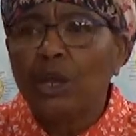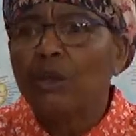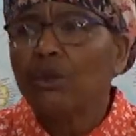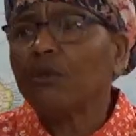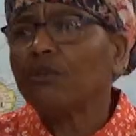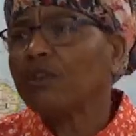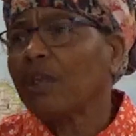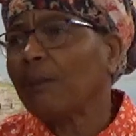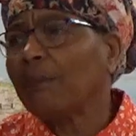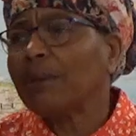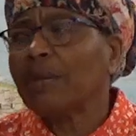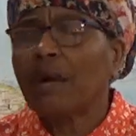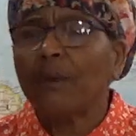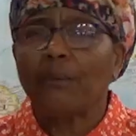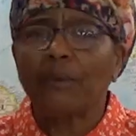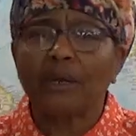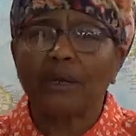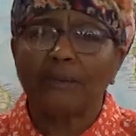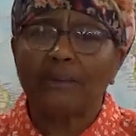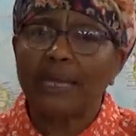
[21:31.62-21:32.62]
You said, well,
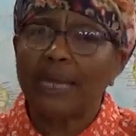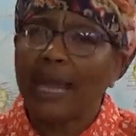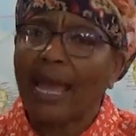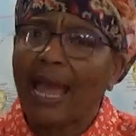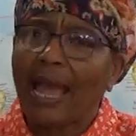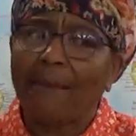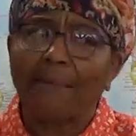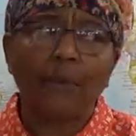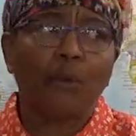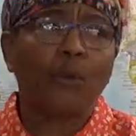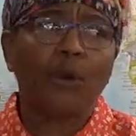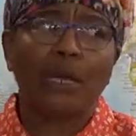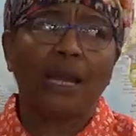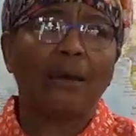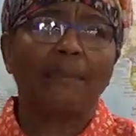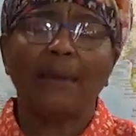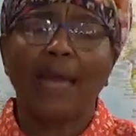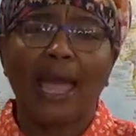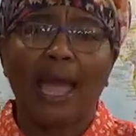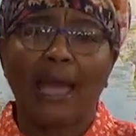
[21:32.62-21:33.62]
I want to be happy. Well,
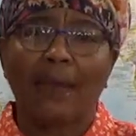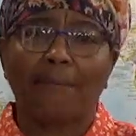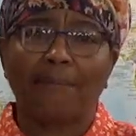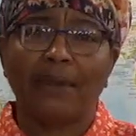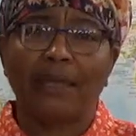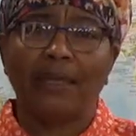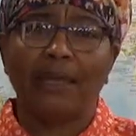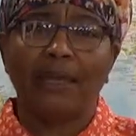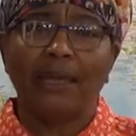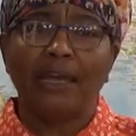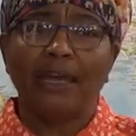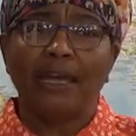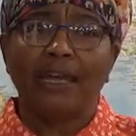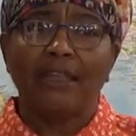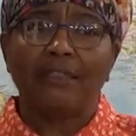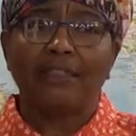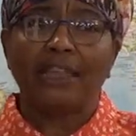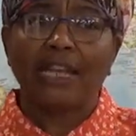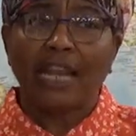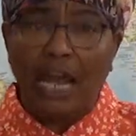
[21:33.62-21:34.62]
I'm happy
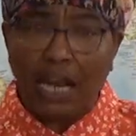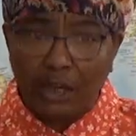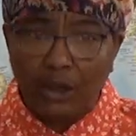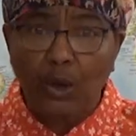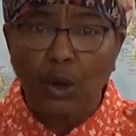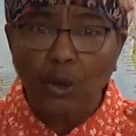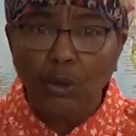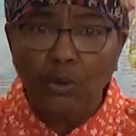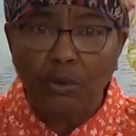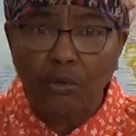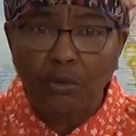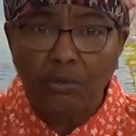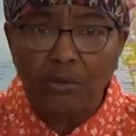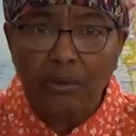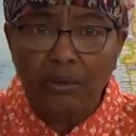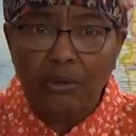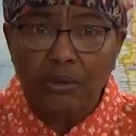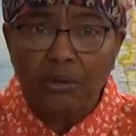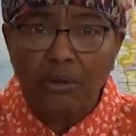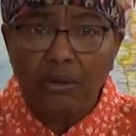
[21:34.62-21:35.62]
that I know
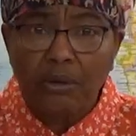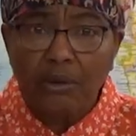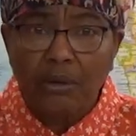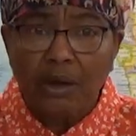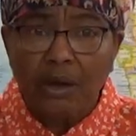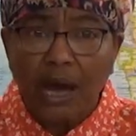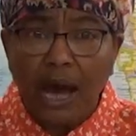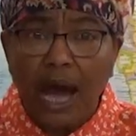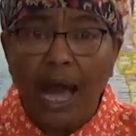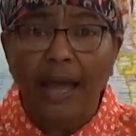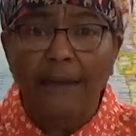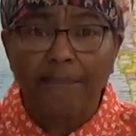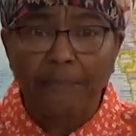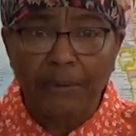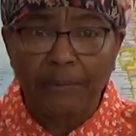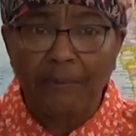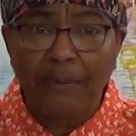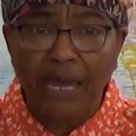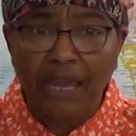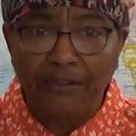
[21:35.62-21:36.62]
I've
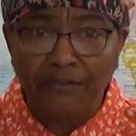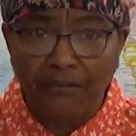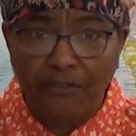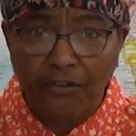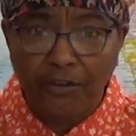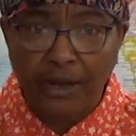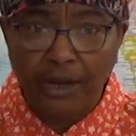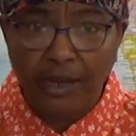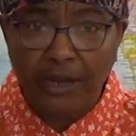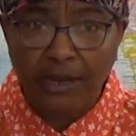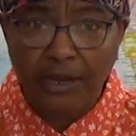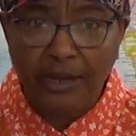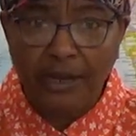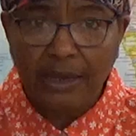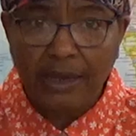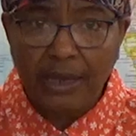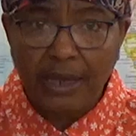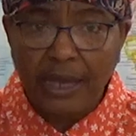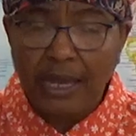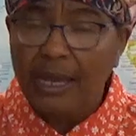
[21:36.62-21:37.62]
been made free.
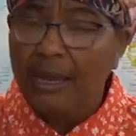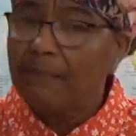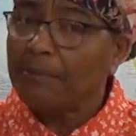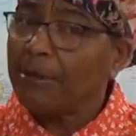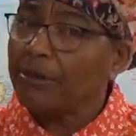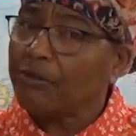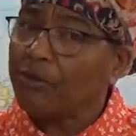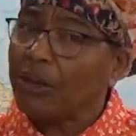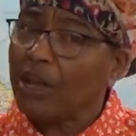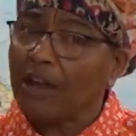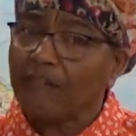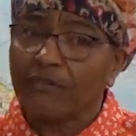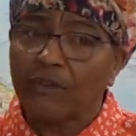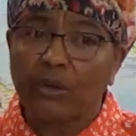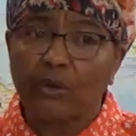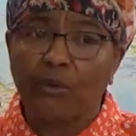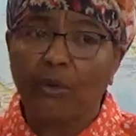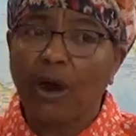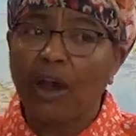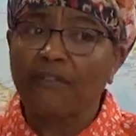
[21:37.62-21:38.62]
But you have to
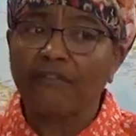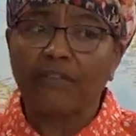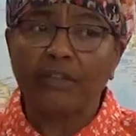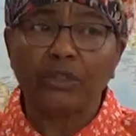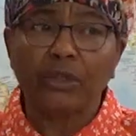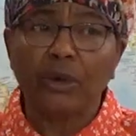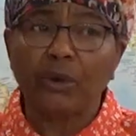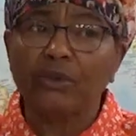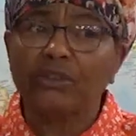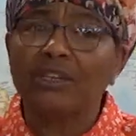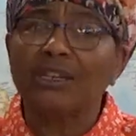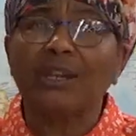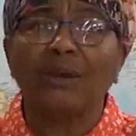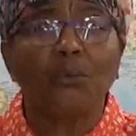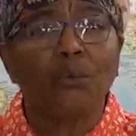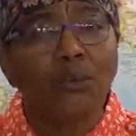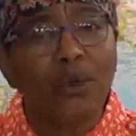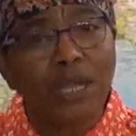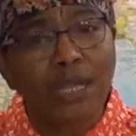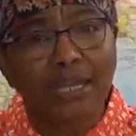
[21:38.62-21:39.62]
cry for those that are
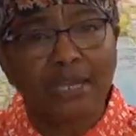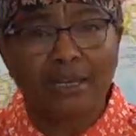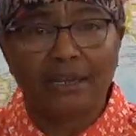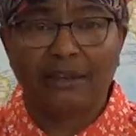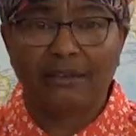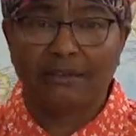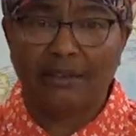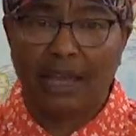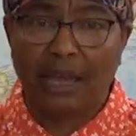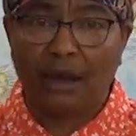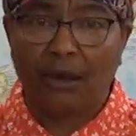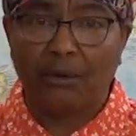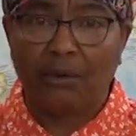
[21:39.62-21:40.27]
weak in this hour.